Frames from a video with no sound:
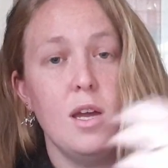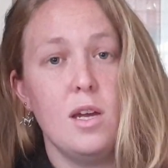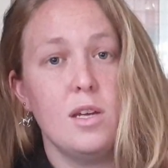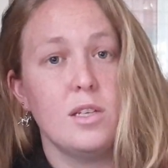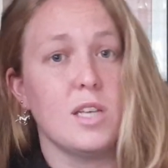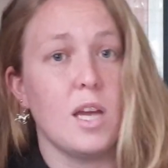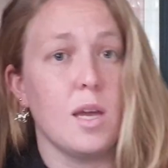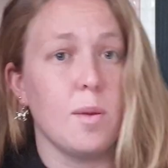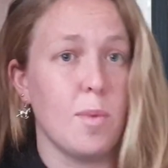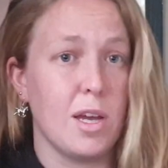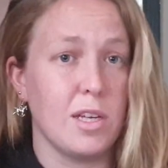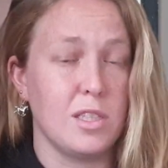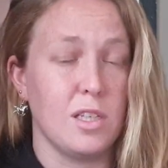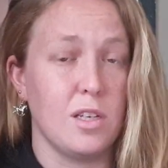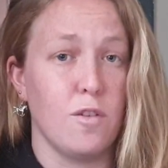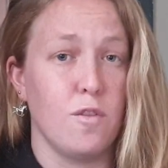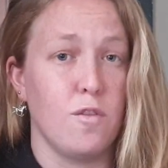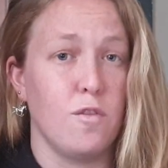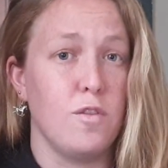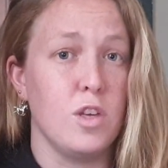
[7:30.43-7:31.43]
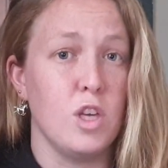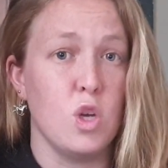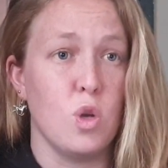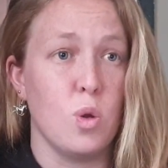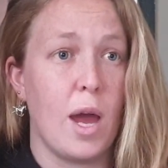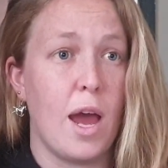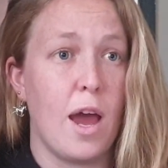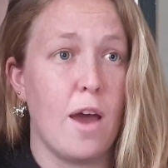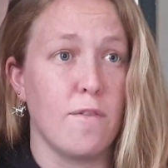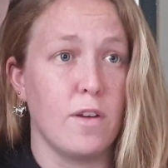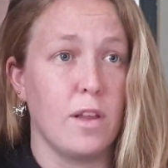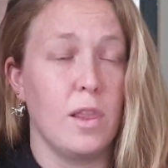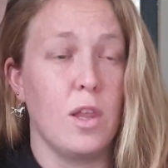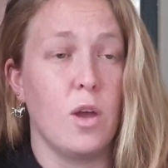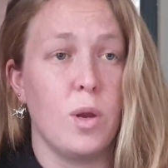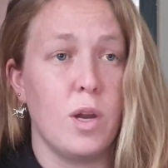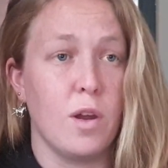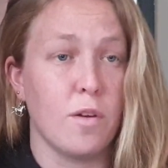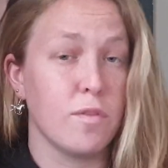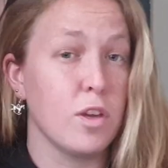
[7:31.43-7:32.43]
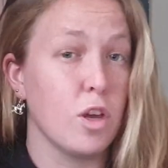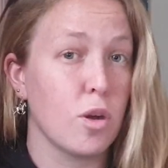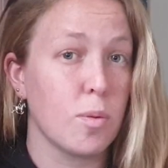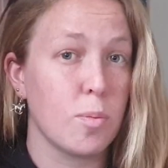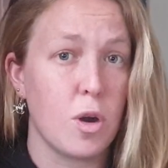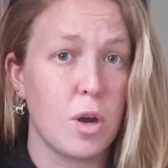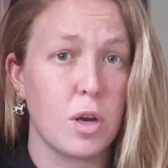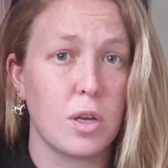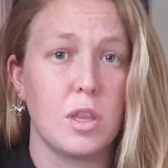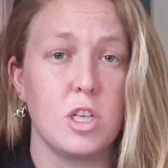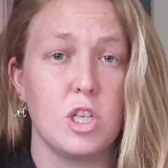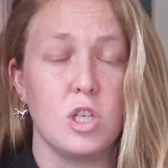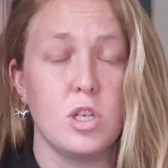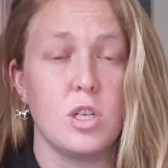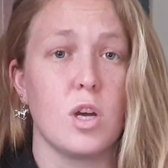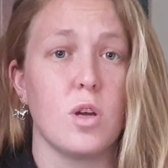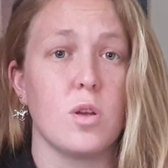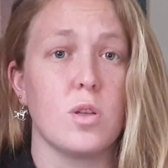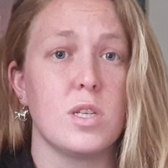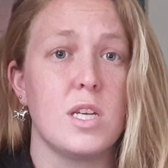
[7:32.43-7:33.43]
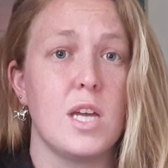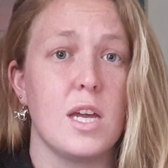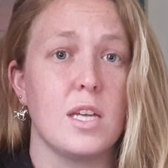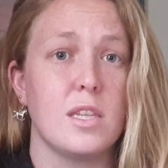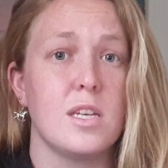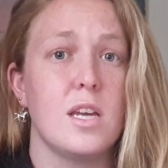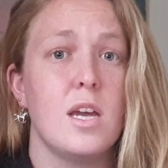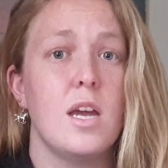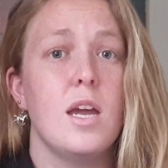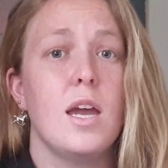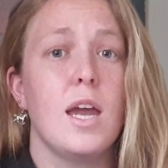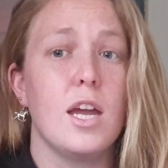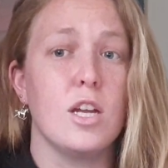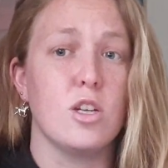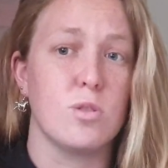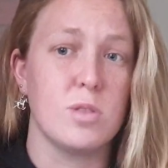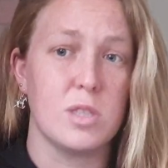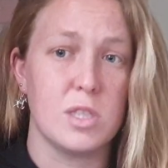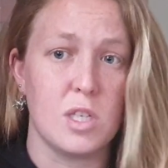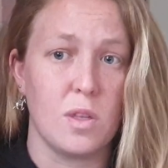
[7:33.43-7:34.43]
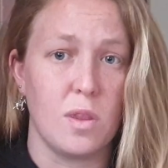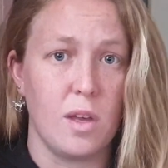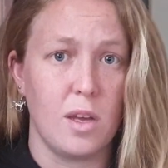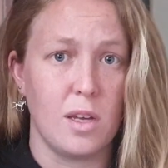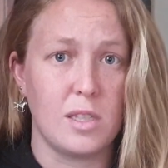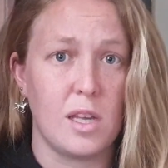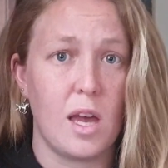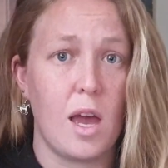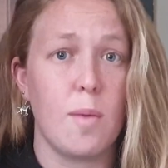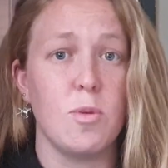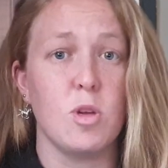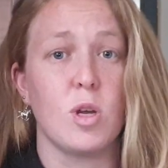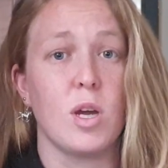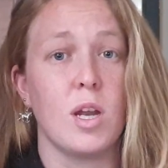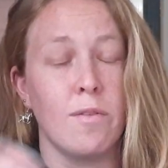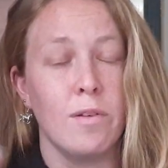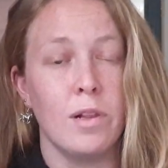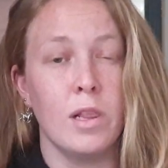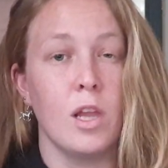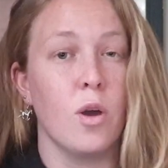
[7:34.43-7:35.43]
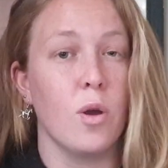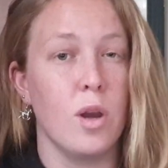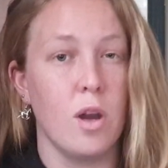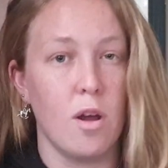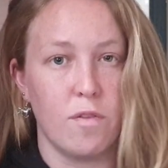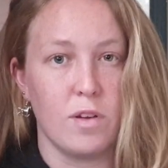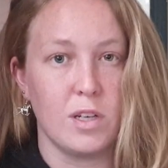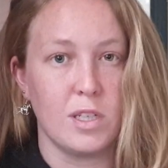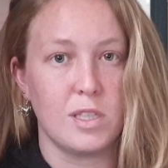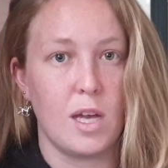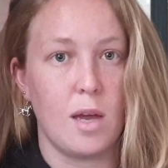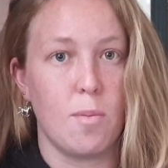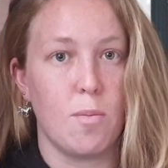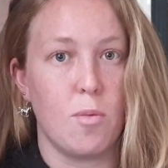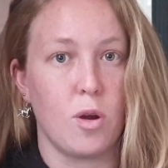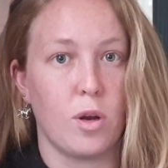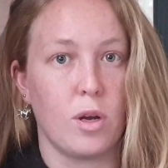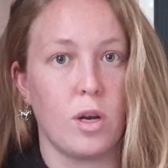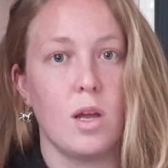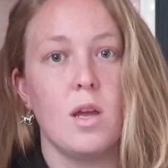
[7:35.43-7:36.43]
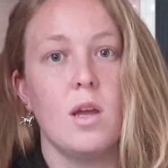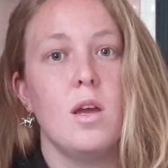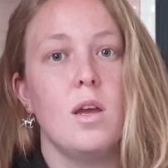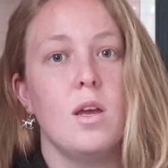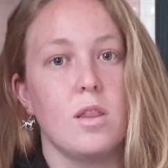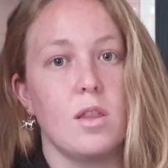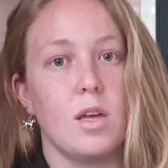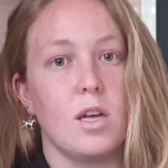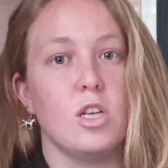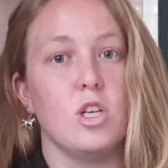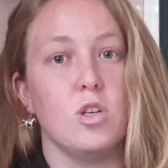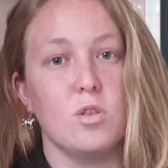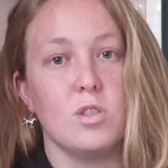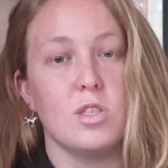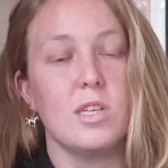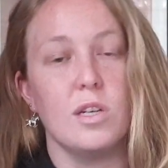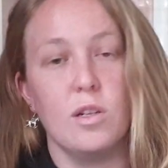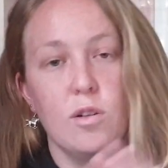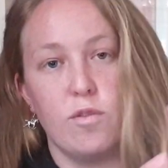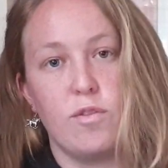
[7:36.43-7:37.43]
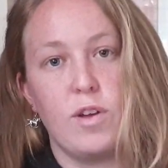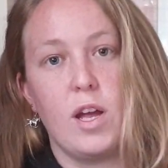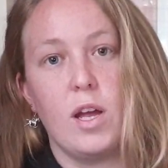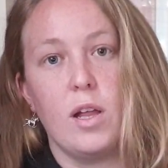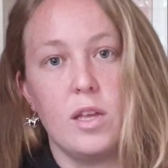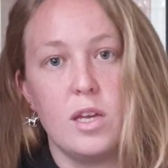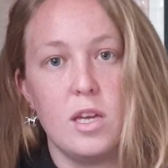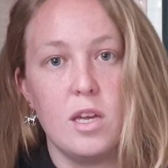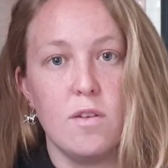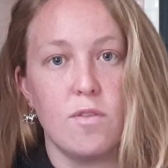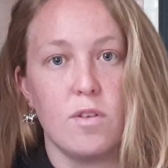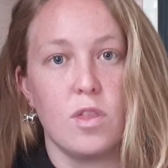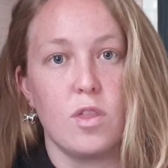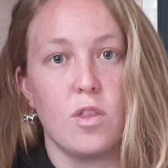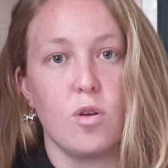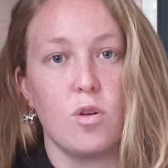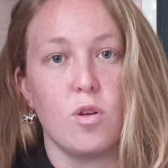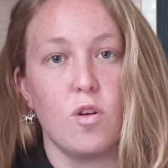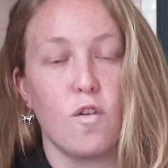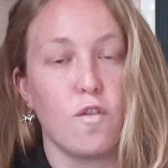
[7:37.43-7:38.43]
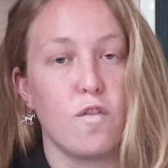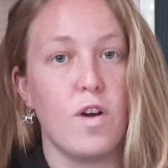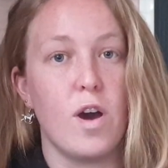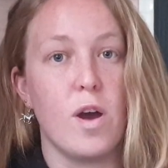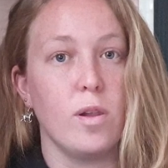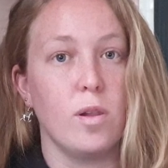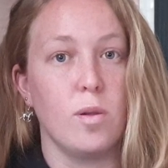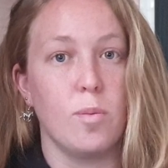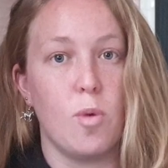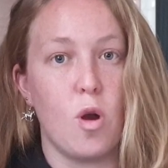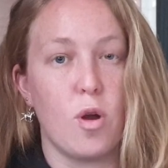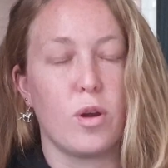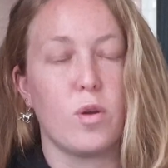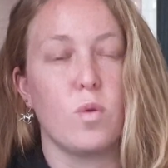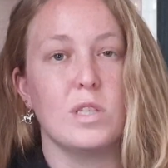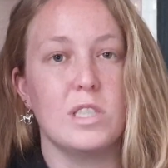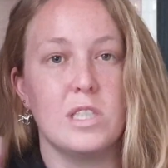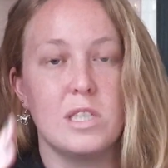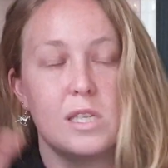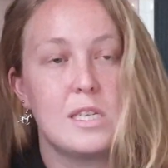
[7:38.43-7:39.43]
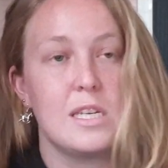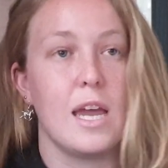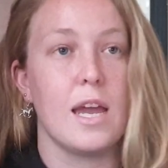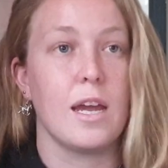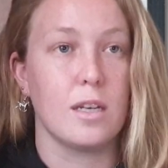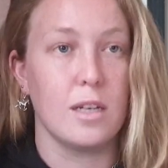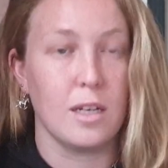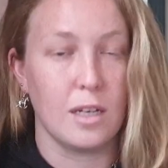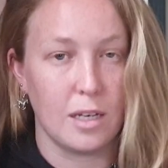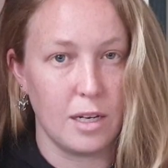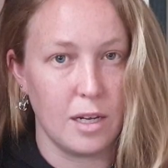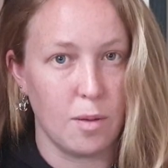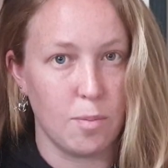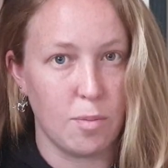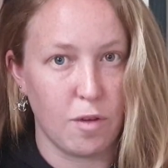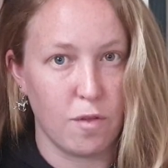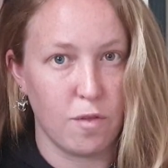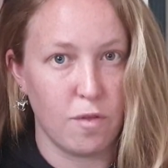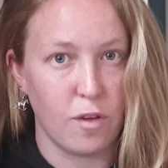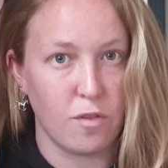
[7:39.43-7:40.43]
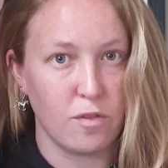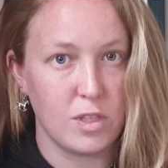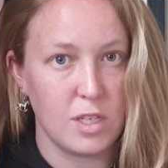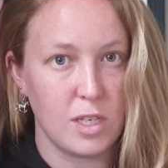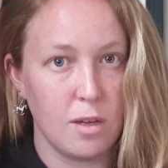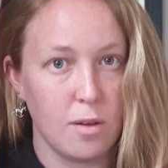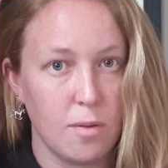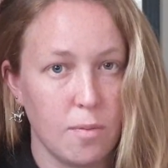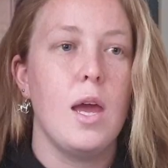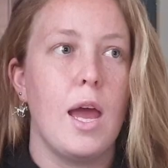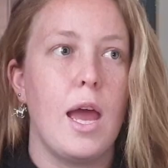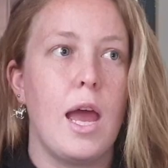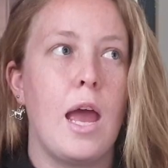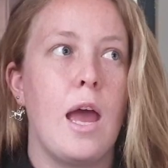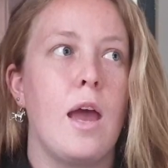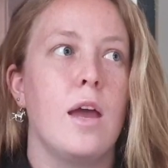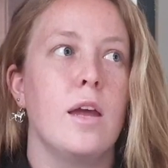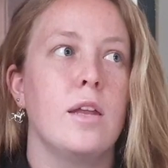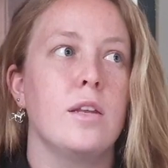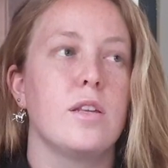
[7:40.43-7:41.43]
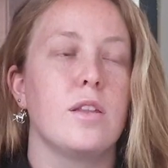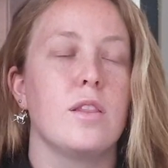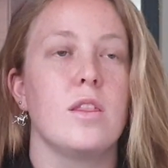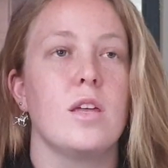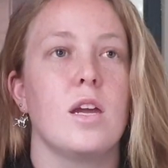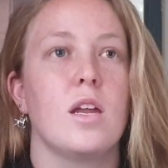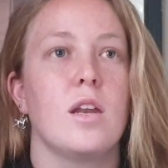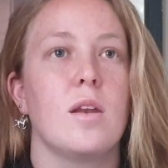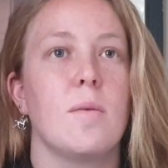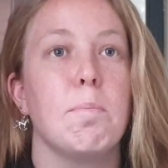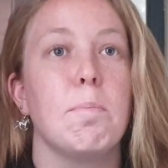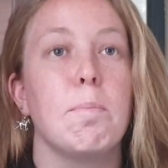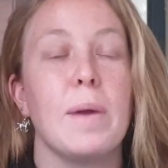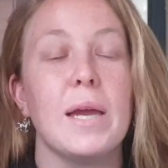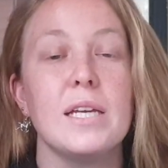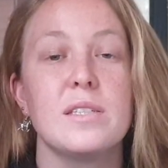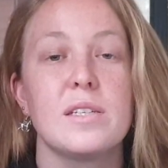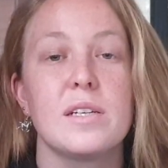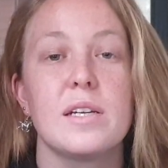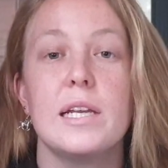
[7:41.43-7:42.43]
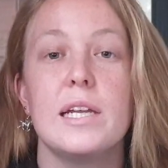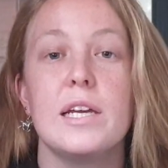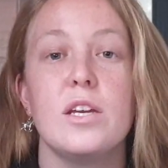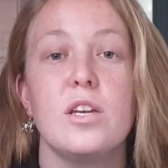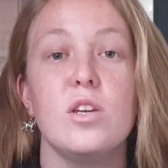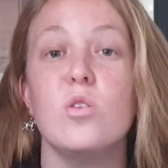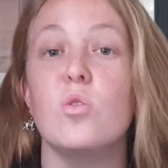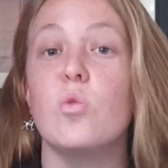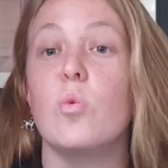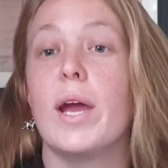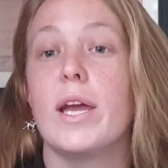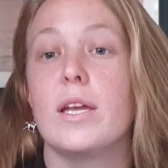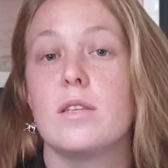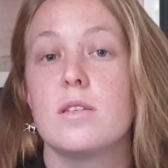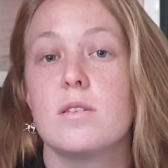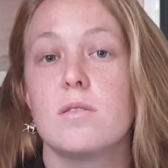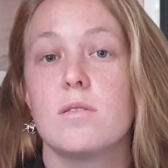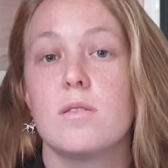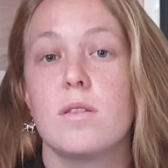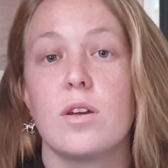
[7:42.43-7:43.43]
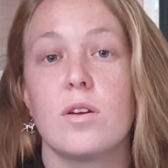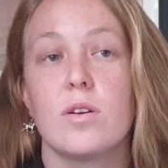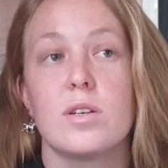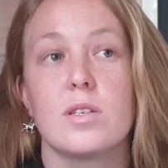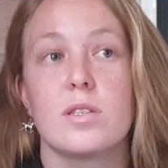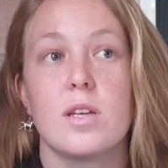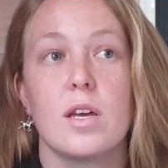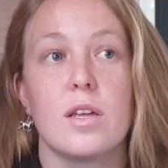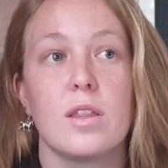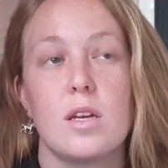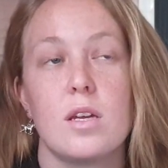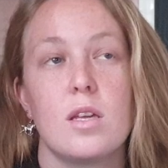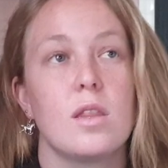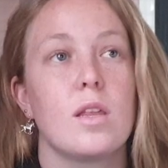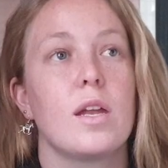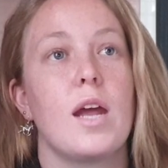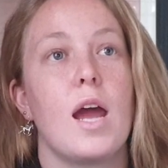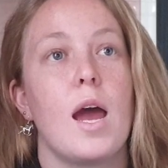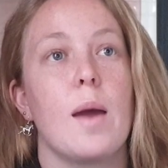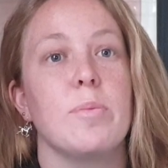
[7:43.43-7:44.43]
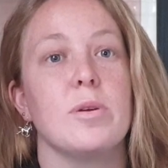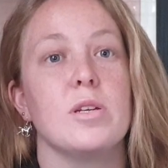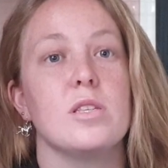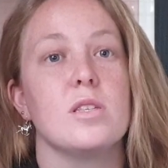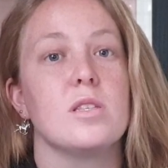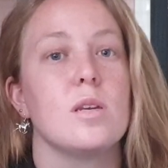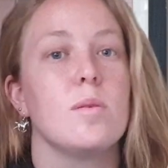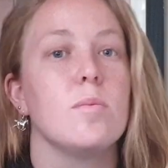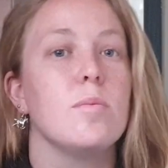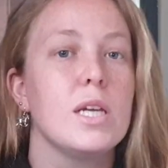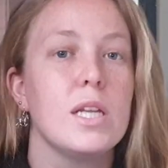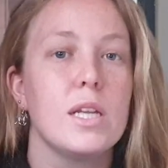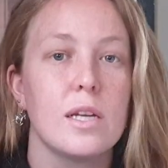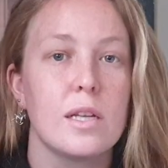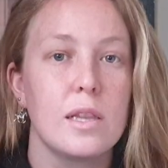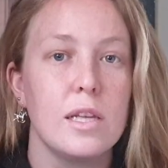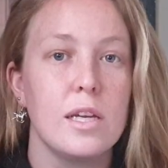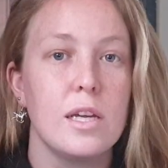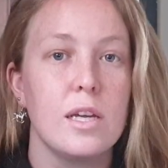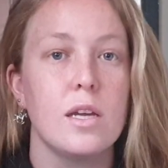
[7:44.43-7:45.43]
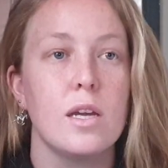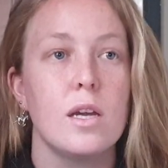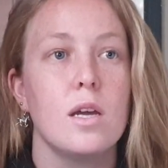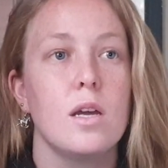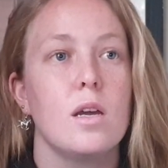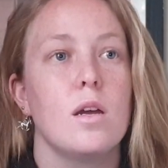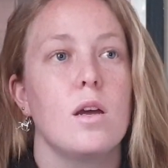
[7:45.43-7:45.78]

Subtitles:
Same as if you have a low enough year mark that you don't get entrance to the exam, you can have a low enough exam mark that you still fail even though your final mark was technically above 50. And then basically you wait. There is nothing that happens immediately.